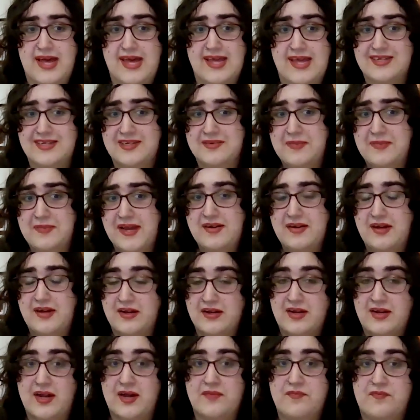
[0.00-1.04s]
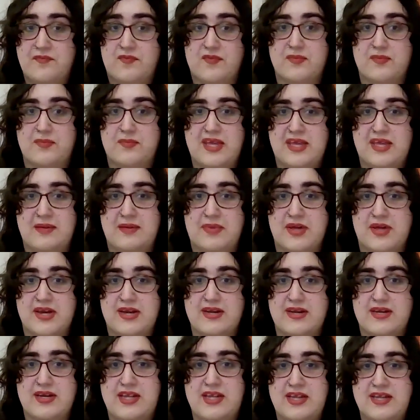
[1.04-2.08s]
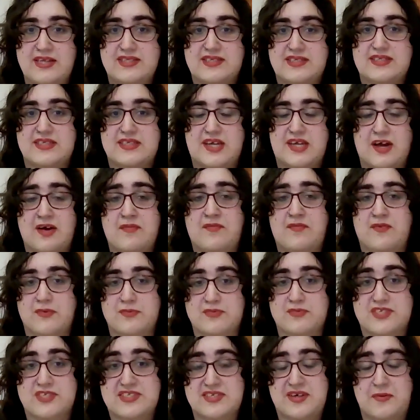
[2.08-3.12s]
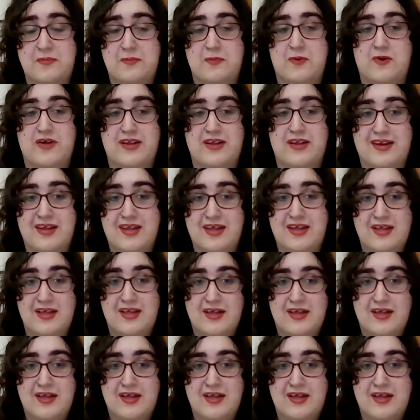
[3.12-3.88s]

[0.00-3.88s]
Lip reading: And it might not come from me, but it needs to come from someone.